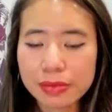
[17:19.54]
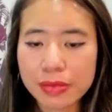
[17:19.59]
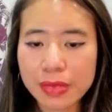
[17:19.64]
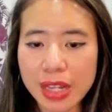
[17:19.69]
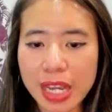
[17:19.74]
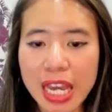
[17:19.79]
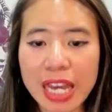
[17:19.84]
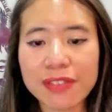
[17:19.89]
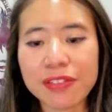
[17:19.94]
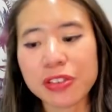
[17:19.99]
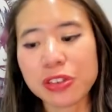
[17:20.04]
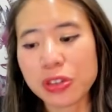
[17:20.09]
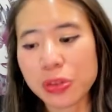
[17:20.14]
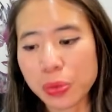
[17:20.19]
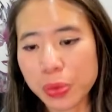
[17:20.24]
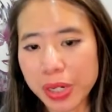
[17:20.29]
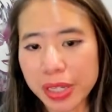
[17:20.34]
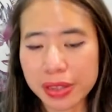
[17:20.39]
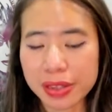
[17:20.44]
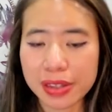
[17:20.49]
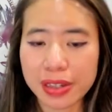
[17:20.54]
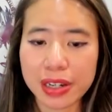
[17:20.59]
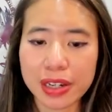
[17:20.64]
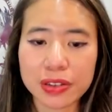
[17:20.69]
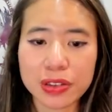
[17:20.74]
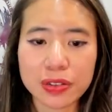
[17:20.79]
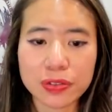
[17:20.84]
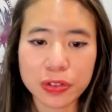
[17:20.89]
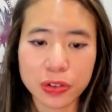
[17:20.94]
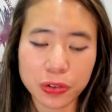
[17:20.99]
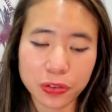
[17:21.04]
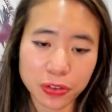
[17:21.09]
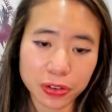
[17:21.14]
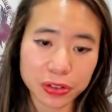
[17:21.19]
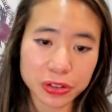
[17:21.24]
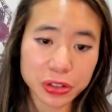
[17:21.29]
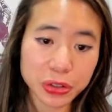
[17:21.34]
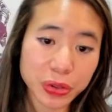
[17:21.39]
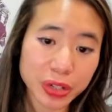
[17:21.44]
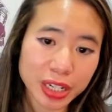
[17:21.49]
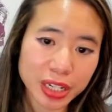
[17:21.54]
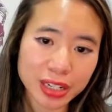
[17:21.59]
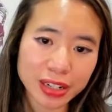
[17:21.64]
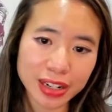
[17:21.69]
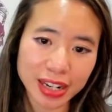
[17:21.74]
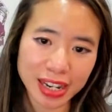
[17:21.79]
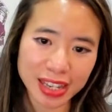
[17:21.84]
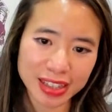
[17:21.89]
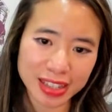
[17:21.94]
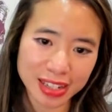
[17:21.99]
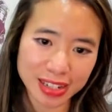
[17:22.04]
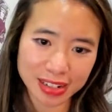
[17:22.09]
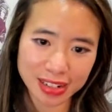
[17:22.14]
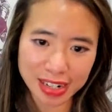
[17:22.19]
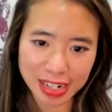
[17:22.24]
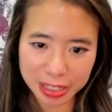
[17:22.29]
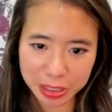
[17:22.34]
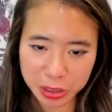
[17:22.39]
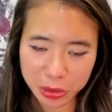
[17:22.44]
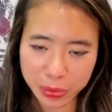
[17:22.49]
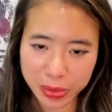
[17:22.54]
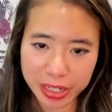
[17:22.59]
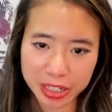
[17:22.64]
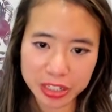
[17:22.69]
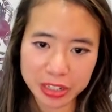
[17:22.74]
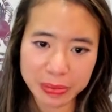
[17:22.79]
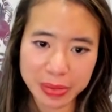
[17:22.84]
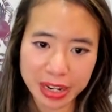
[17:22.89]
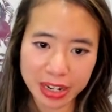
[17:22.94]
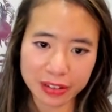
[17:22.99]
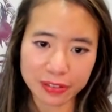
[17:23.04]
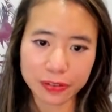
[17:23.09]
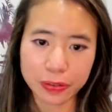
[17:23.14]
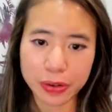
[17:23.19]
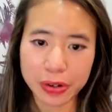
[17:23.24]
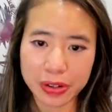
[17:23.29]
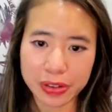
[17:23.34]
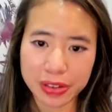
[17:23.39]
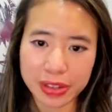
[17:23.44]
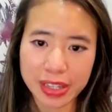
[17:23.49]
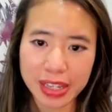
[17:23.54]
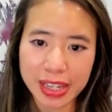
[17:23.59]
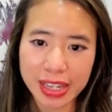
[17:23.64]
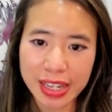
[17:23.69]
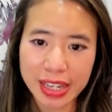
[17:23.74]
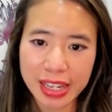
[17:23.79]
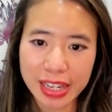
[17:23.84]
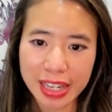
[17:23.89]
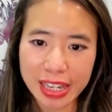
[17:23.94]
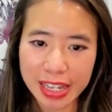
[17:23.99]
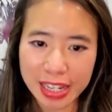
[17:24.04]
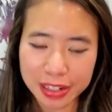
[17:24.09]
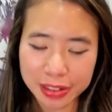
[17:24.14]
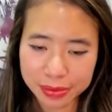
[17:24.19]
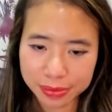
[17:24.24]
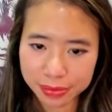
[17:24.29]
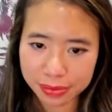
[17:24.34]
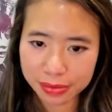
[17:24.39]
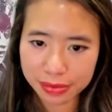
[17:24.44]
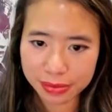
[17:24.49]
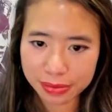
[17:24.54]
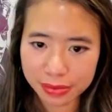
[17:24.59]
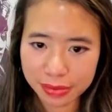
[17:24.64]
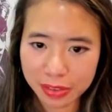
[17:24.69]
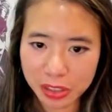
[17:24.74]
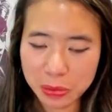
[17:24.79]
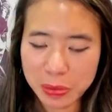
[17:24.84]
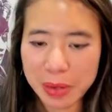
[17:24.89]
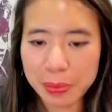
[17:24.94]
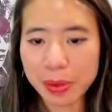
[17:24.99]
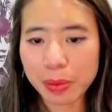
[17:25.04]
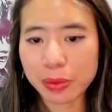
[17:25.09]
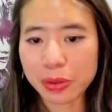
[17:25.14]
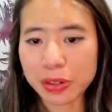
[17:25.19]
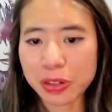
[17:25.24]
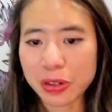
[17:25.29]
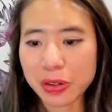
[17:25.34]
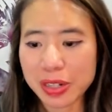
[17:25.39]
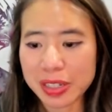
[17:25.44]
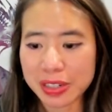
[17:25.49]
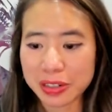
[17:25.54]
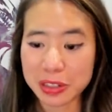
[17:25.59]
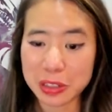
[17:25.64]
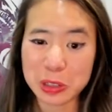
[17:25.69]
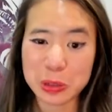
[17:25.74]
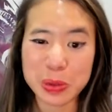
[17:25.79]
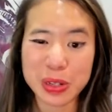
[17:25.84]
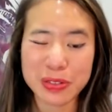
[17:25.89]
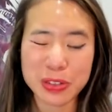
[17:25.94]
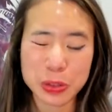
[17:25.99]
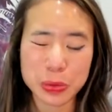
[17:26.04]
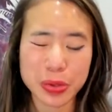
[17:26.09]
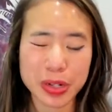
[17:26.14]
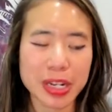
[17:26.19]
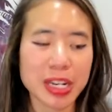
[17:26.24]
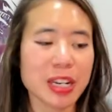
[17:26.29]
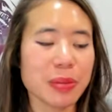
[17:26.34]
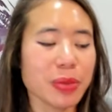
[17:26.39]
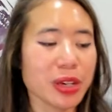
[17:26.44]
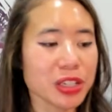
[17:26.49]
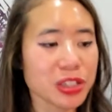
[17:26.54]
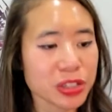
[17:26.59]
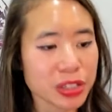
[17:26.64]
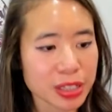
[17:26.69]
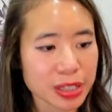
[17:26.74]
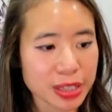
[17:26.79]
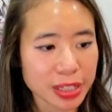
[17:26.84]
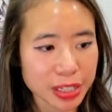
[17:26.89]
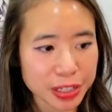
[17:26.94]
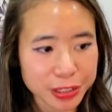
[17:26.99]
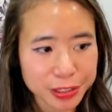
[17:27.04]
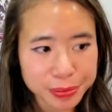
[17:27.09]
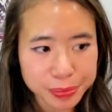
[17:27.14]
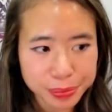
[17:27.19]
having the width of the view fill the screen and then not so much and back and forth. And you might be able to notice there's a little bit of a spring animation in there.